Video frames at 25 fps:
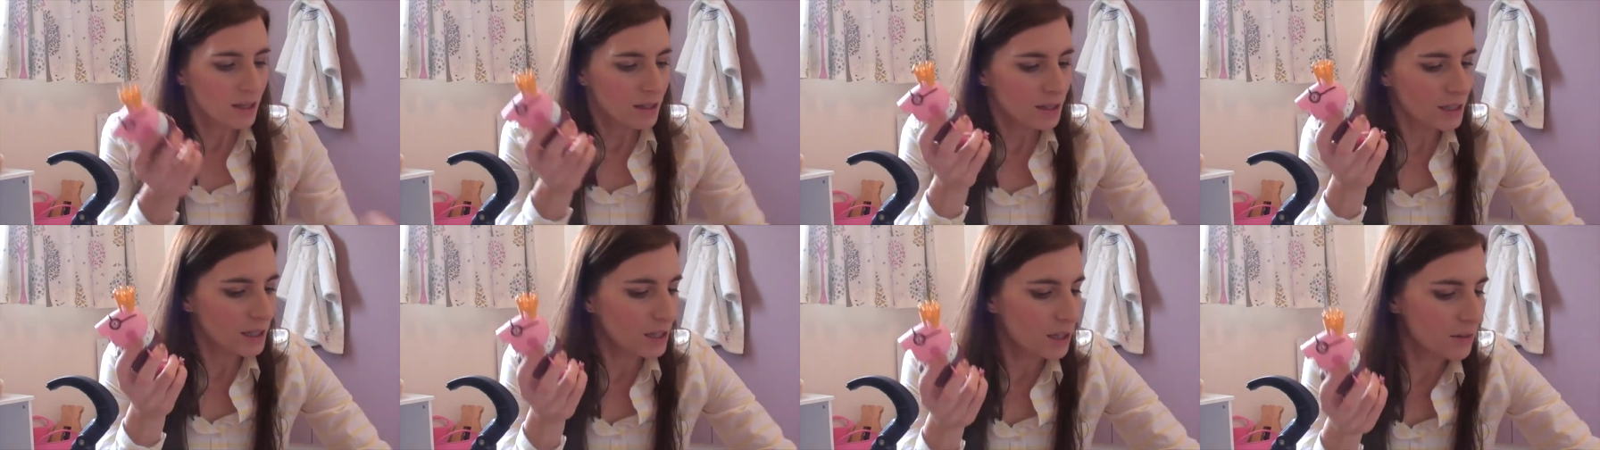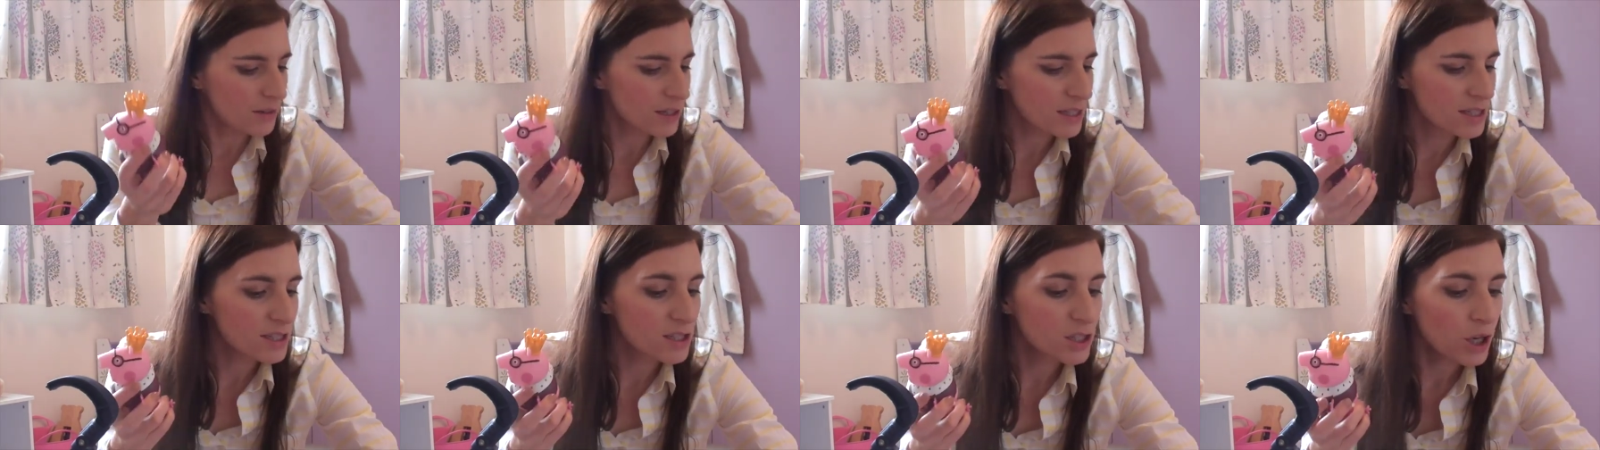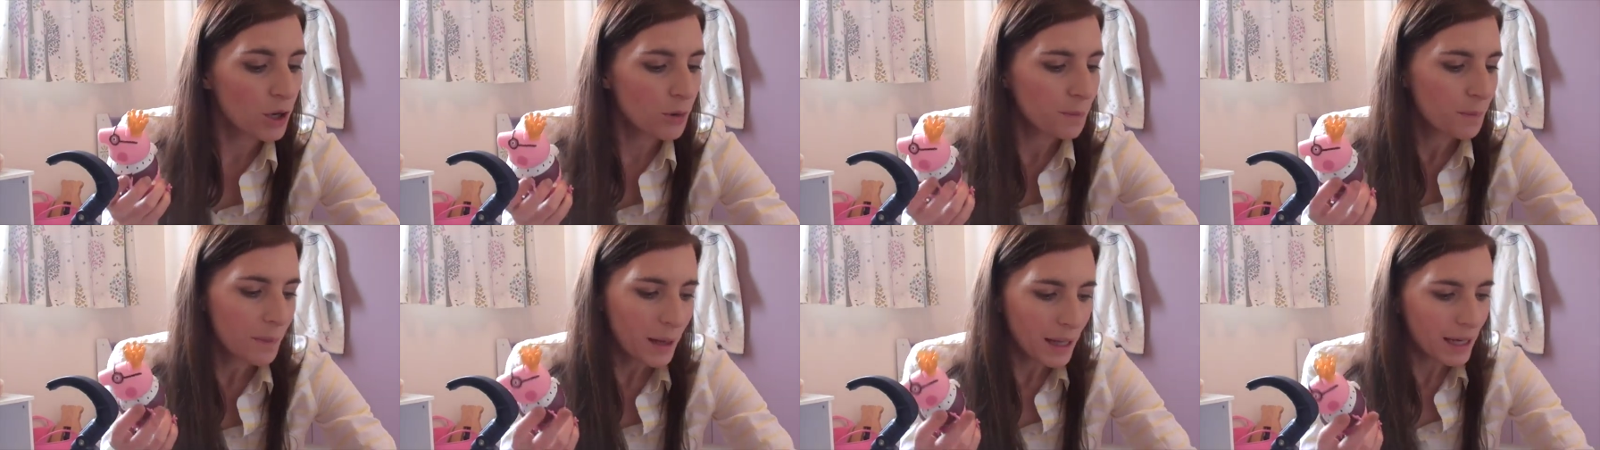You know, there's
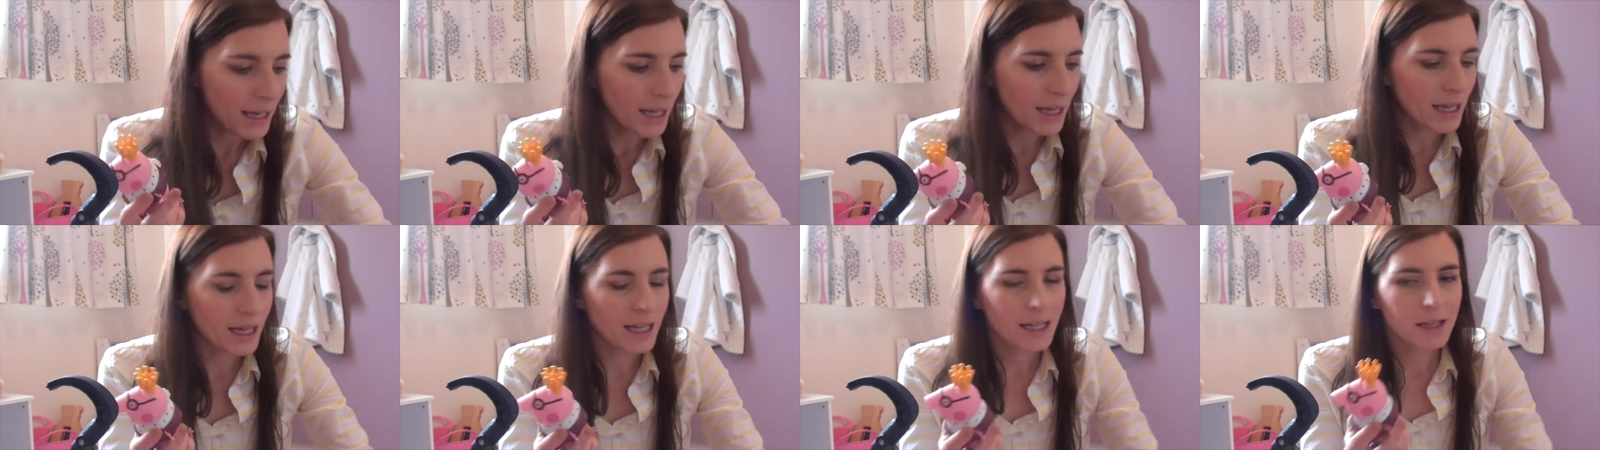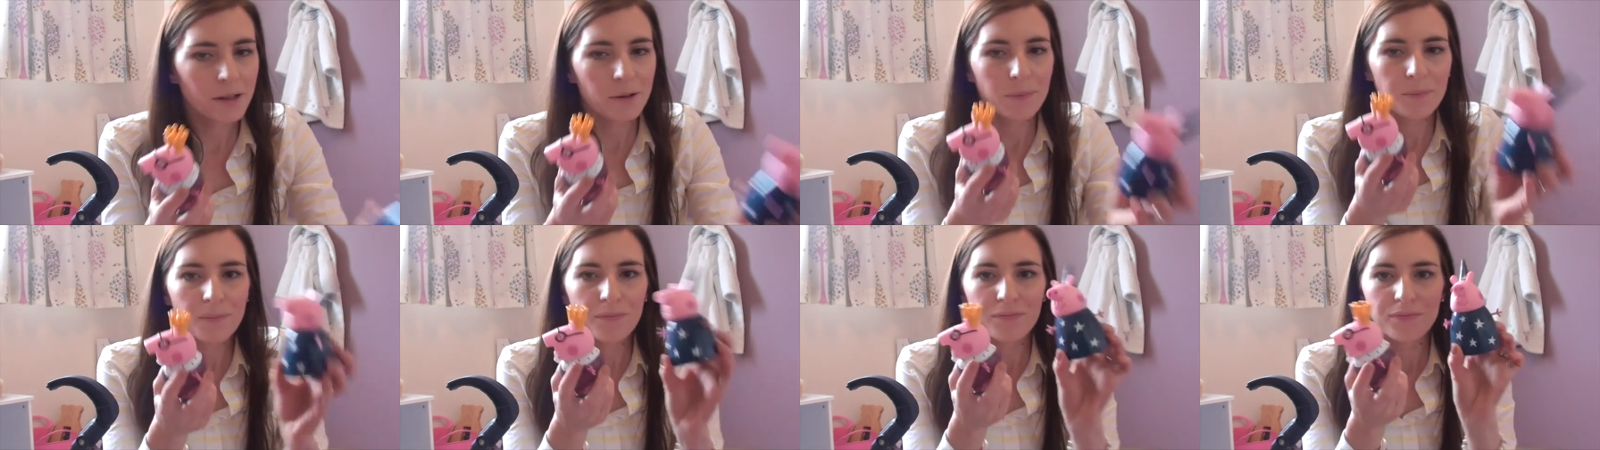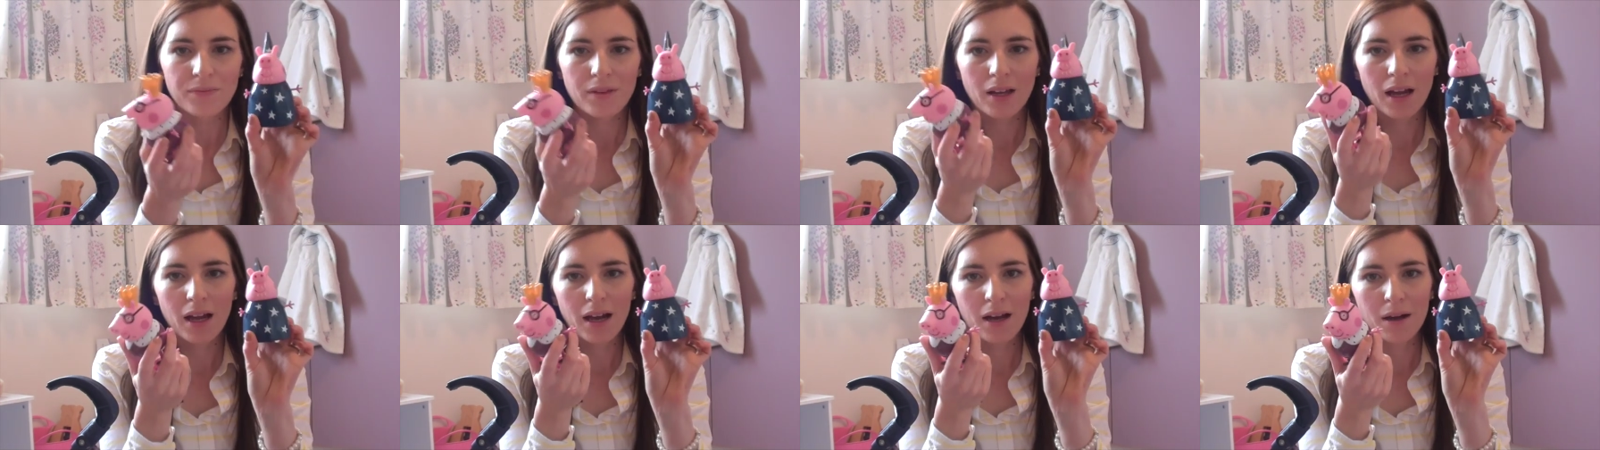so many,
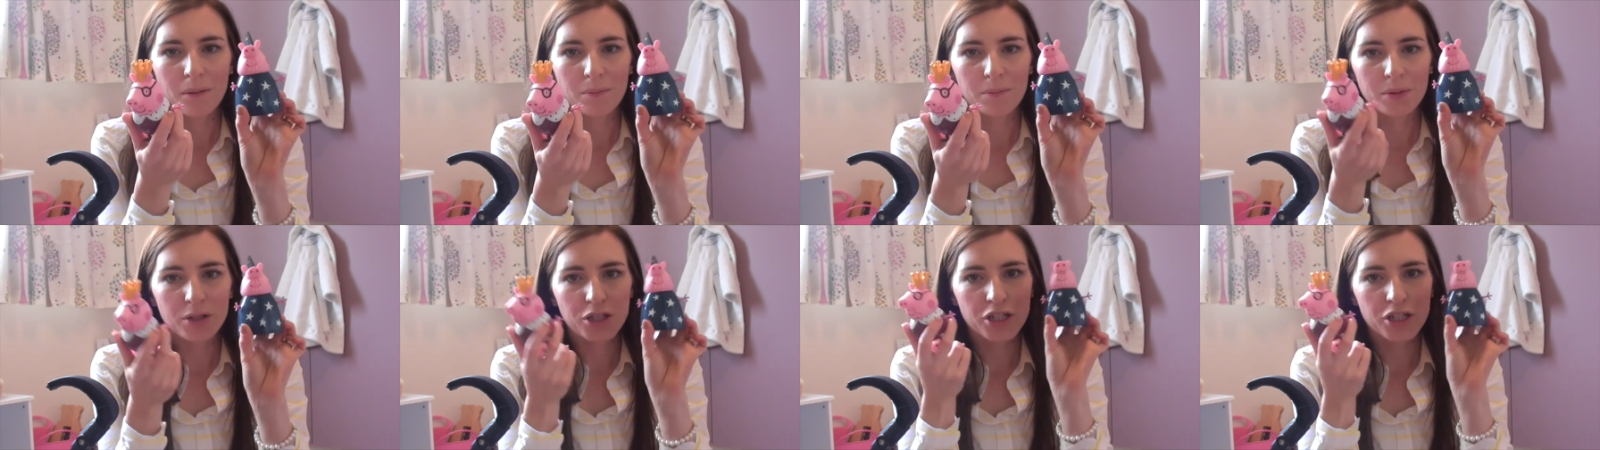um,